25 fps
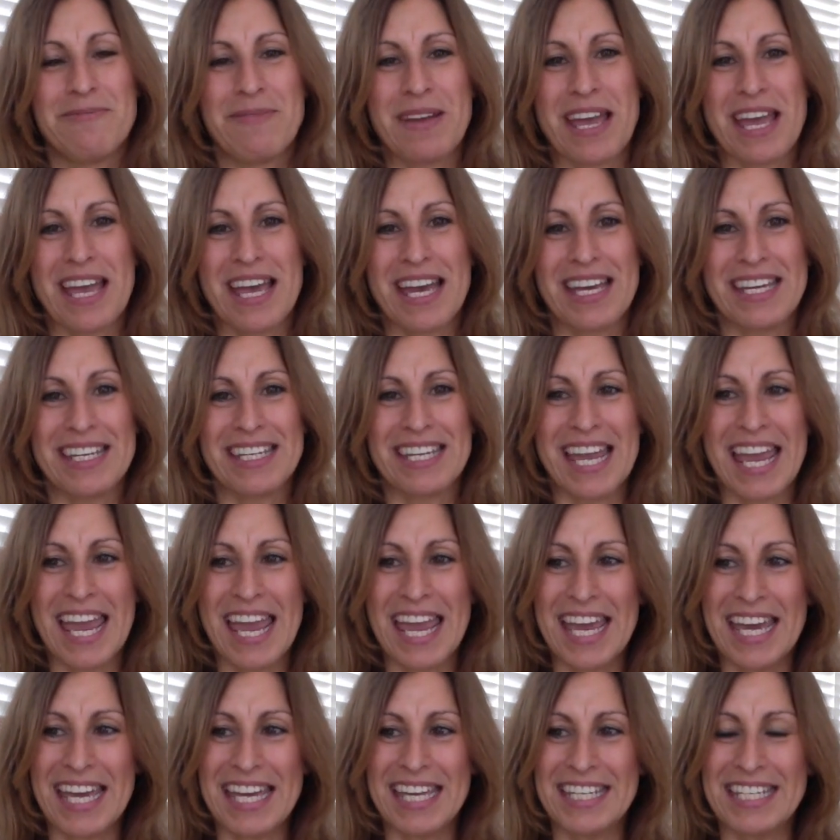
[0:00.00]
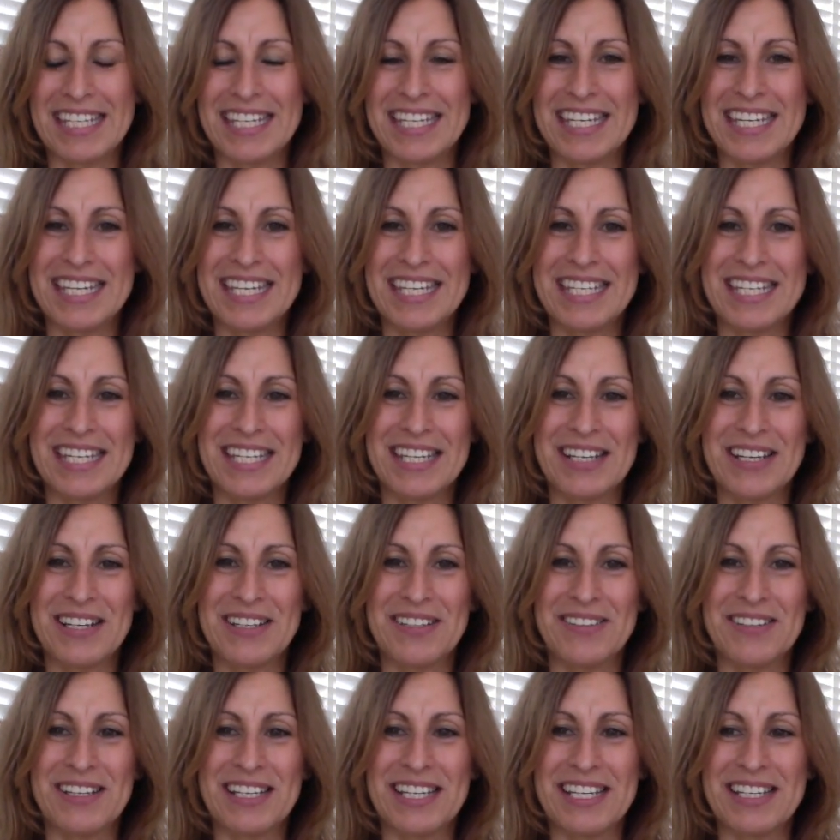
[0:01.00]
man, and you
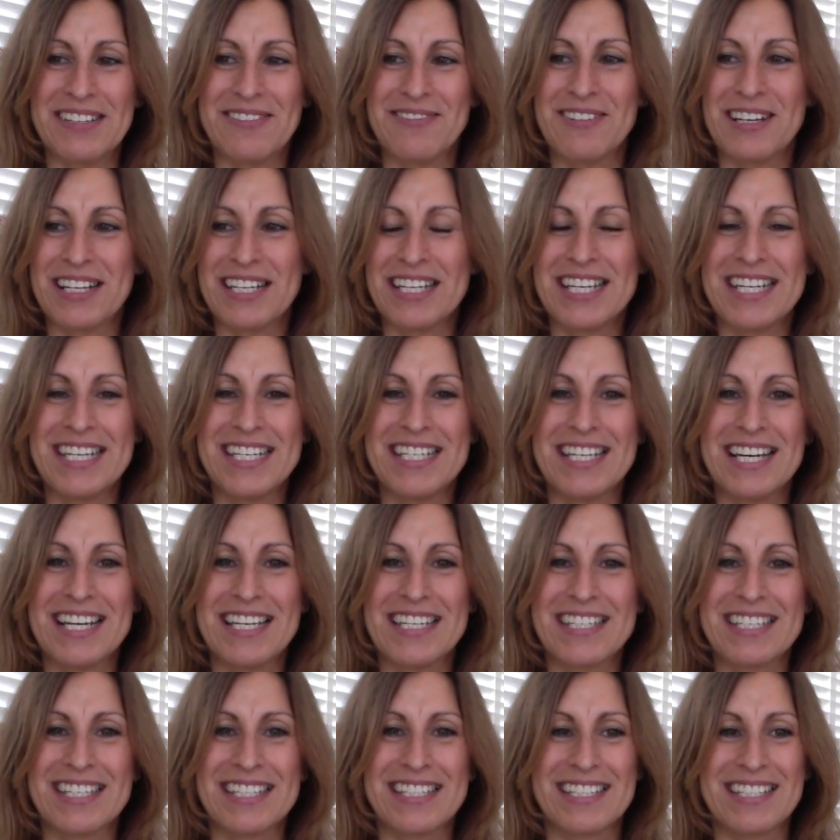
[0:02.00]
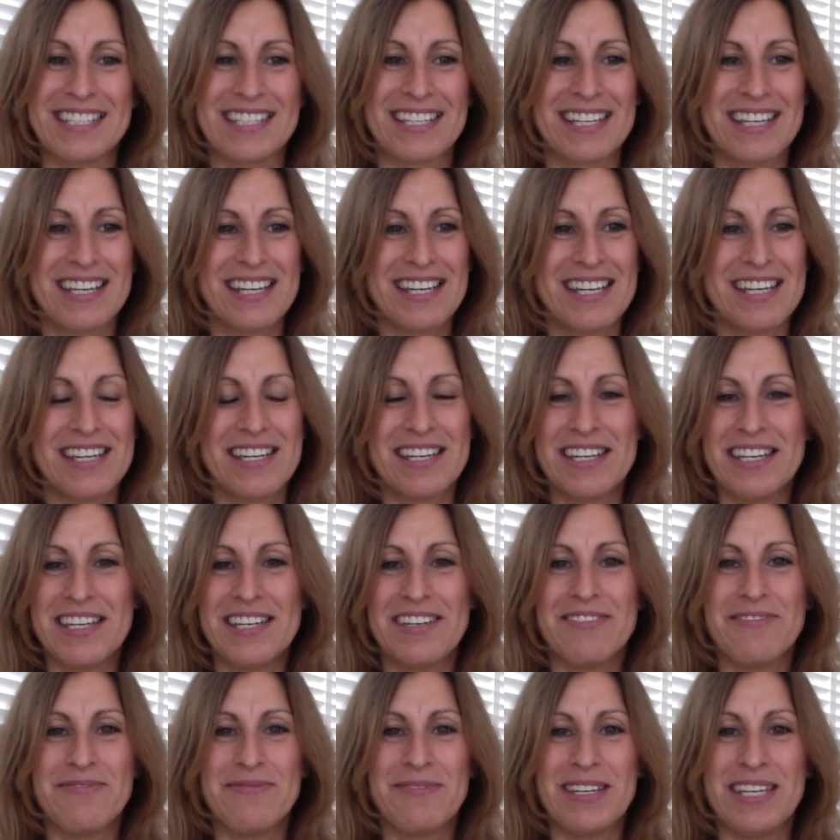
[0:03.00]
know what he doesn't
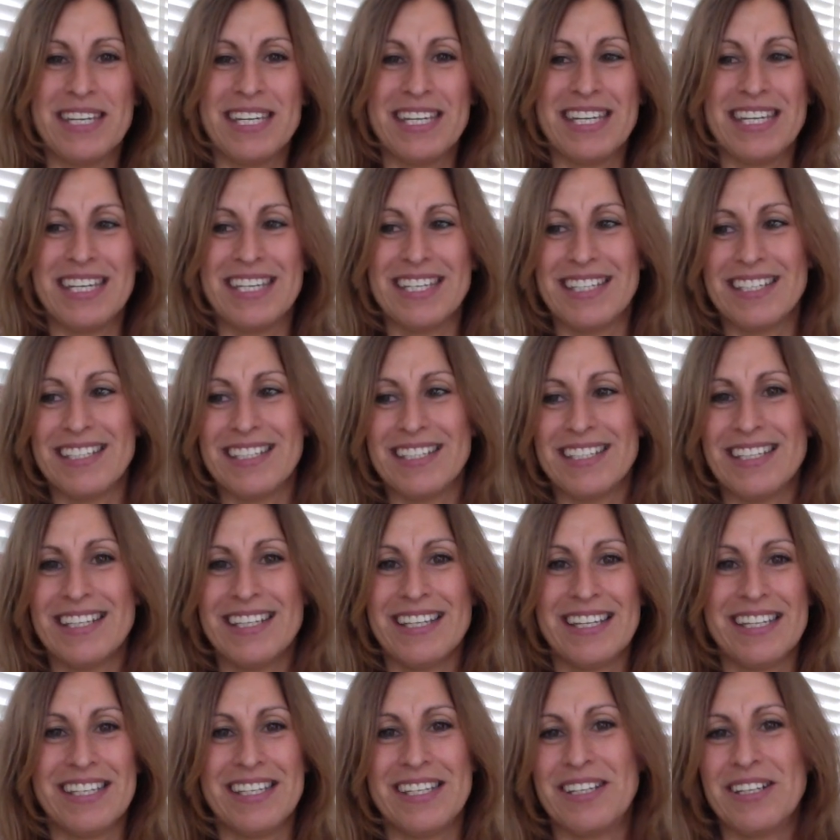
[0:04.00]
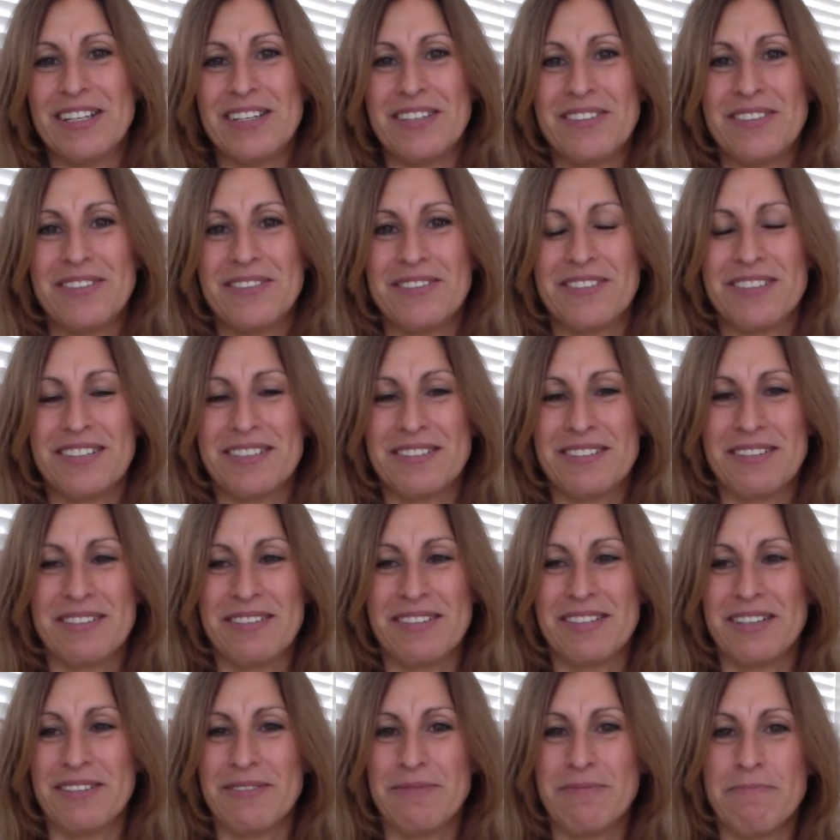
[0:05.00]
give me in you know,
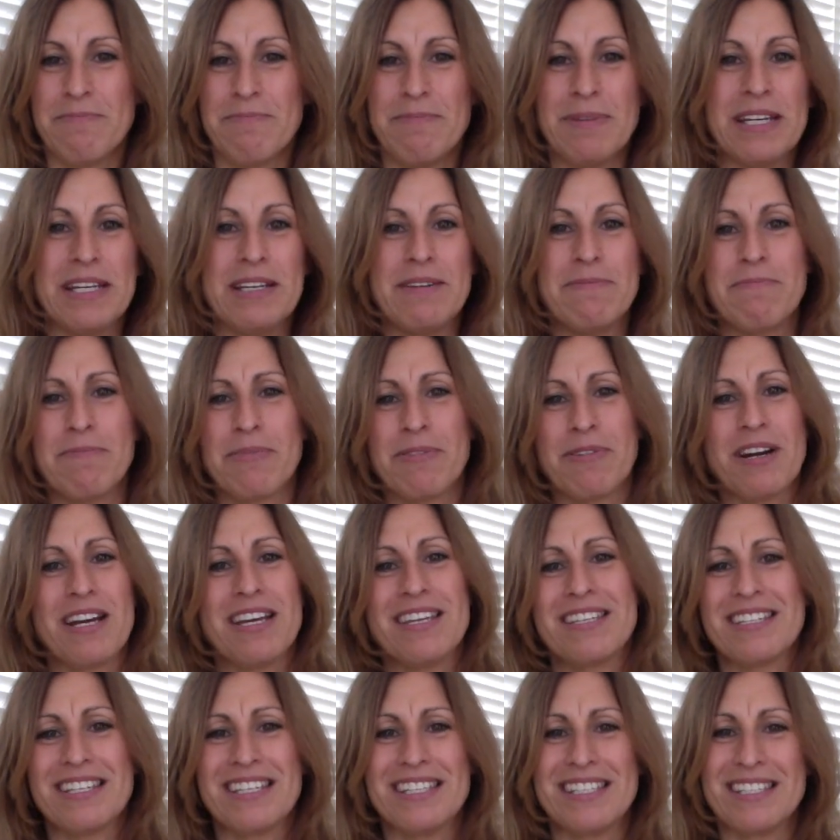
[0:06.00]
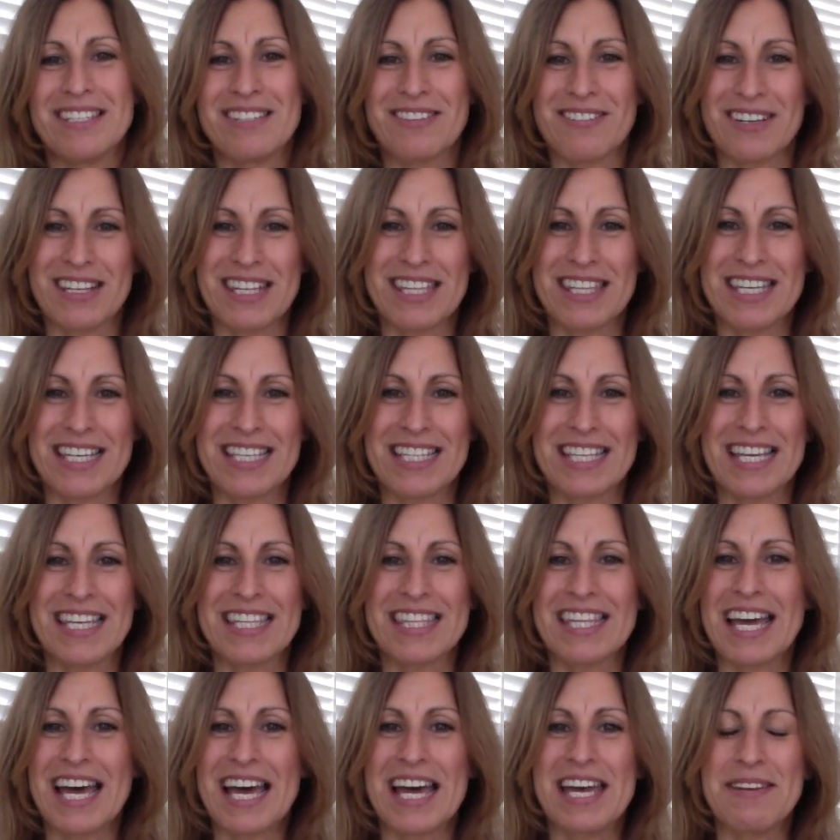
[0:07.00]
you know big presents or anything like
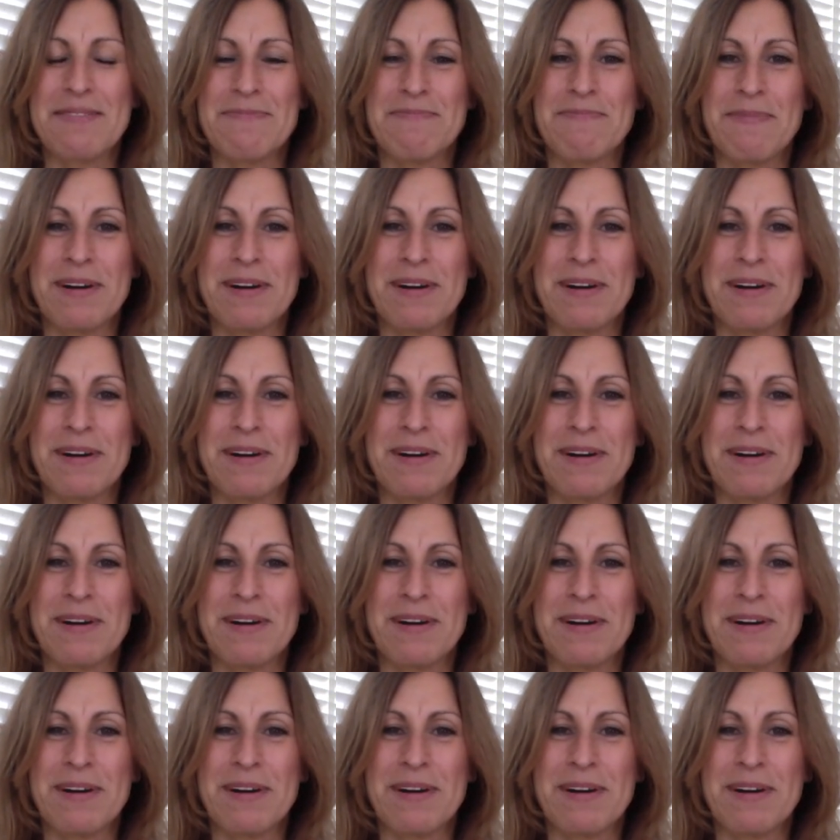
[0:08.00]
that.